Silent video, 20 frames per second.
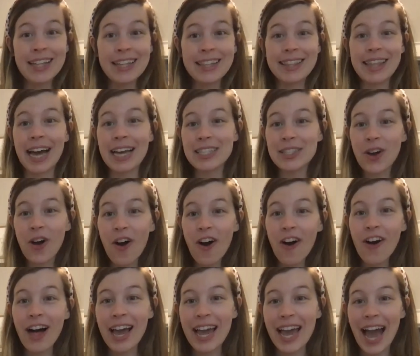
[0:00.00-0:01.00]
That's
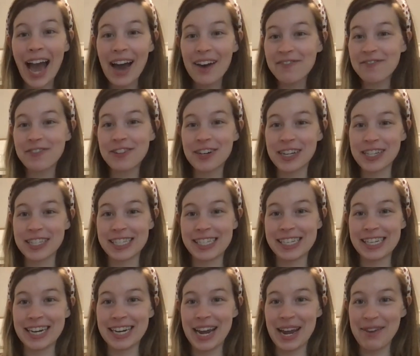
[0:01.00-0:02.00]
all I have for us
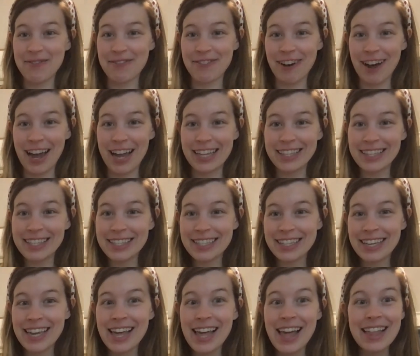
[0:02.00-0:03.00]
today,
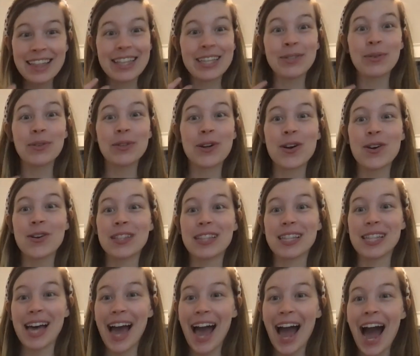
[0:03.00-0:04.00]
friends. This was our
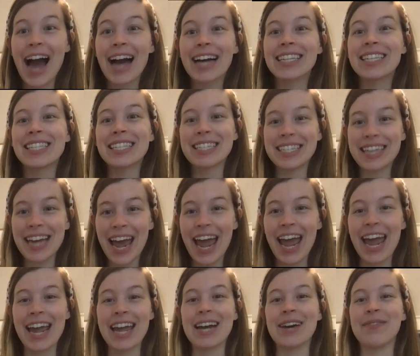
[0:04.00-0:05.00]
last
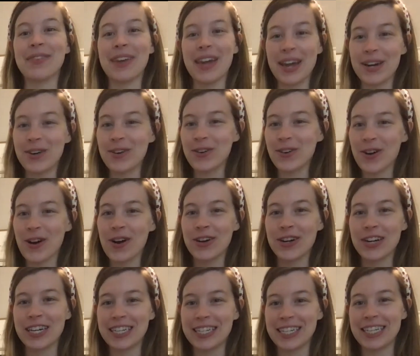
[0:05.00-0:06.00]
day of
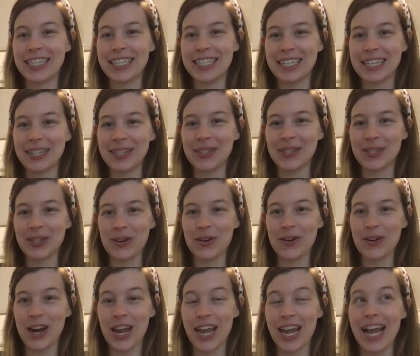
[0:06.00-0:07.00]
kindergarten distance
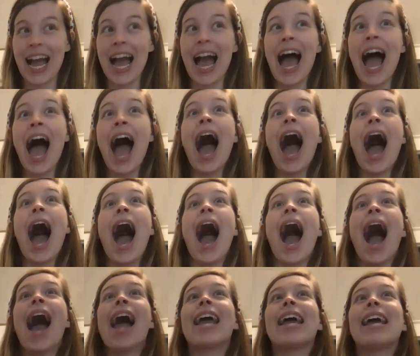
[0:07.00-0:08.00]
learning. I